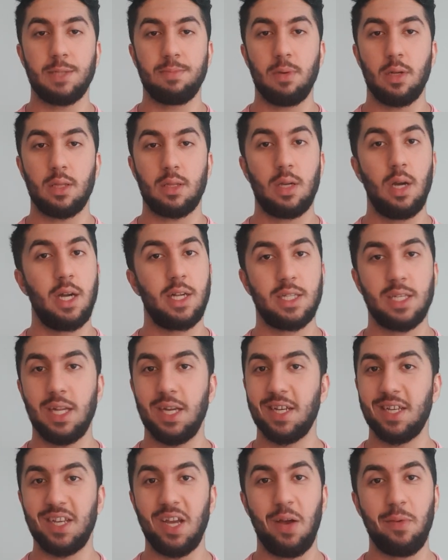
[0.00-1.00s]
But guys,
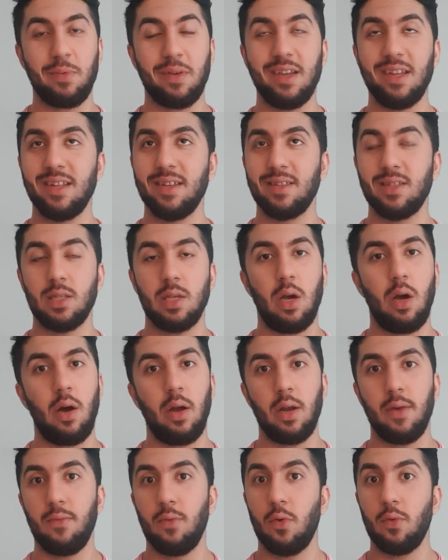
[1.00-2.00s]
I'm getting
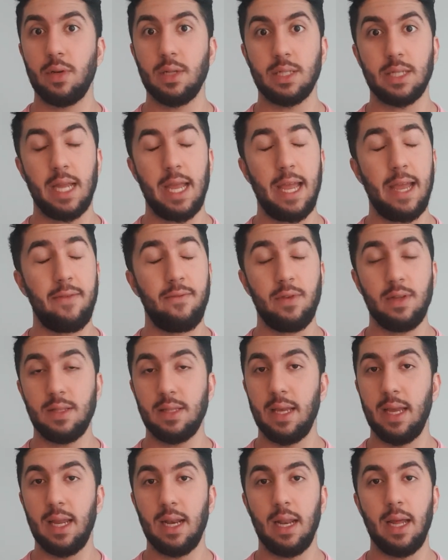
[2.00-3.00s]
ton of orders every
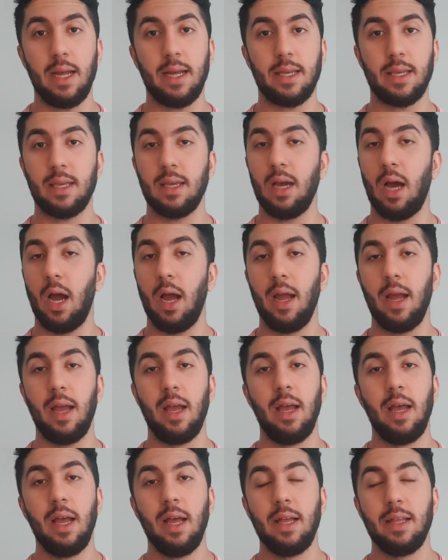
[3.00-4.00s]
day.
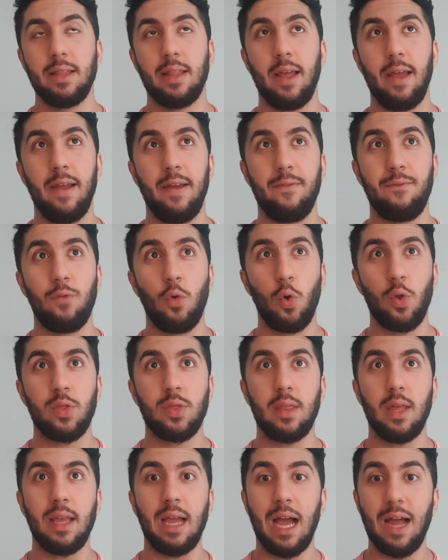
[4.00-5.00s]
The fourth
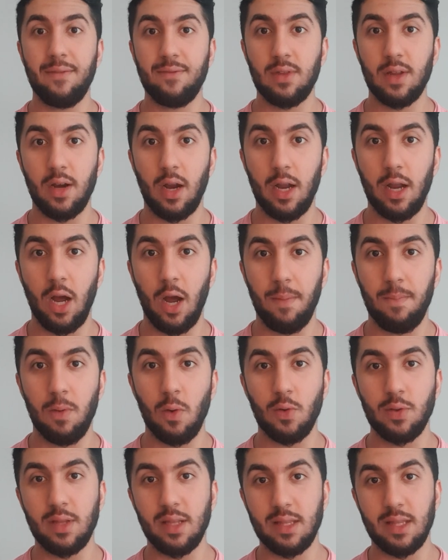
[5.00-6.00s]
day after I
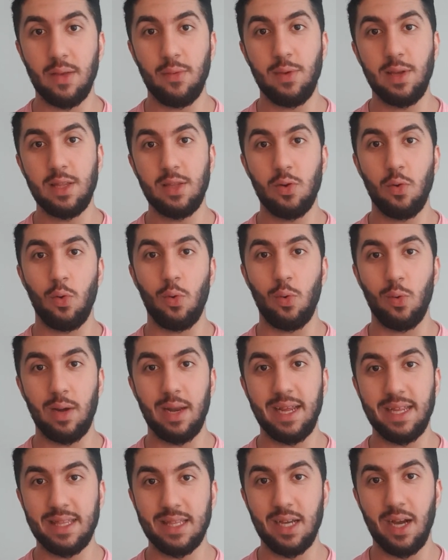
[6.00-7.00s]
uploaded the video
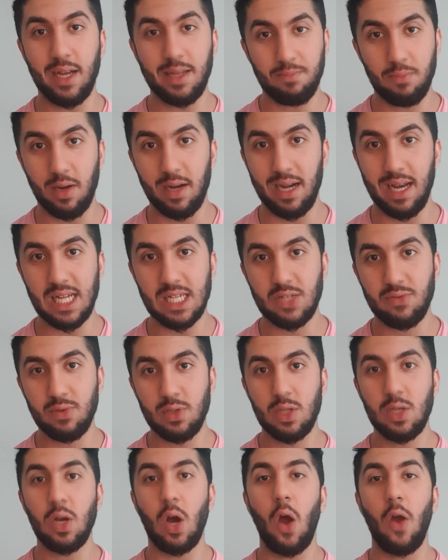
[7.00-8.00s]
late night, my last
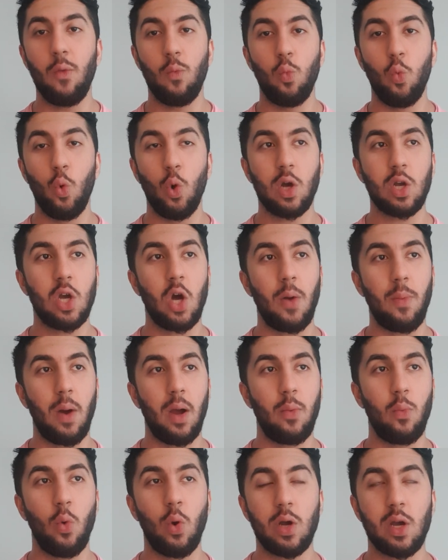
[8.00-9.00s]
video, I woke up
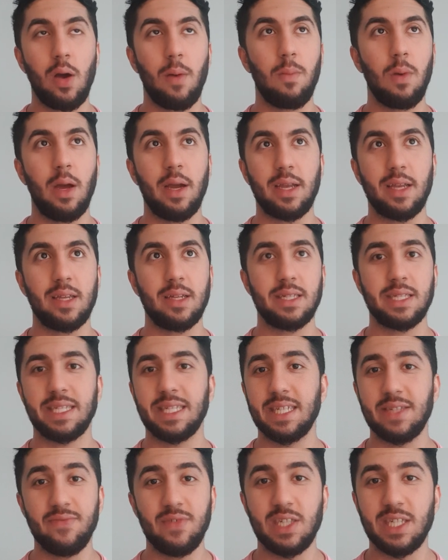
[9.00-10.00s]

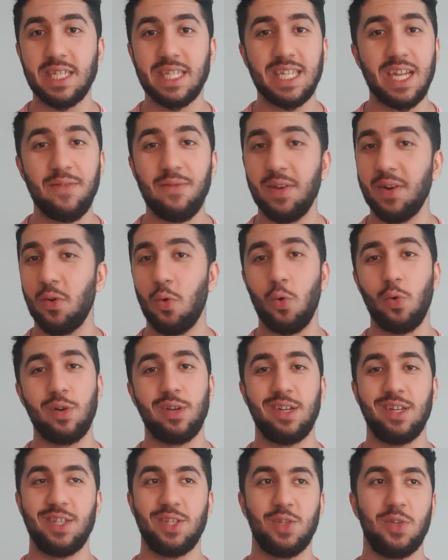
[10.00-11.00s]
with 7
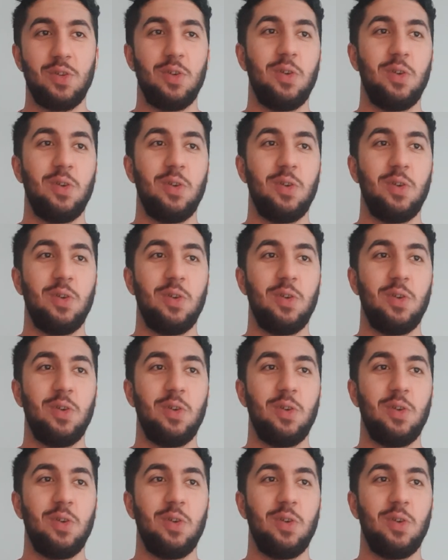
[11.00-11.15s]
orders.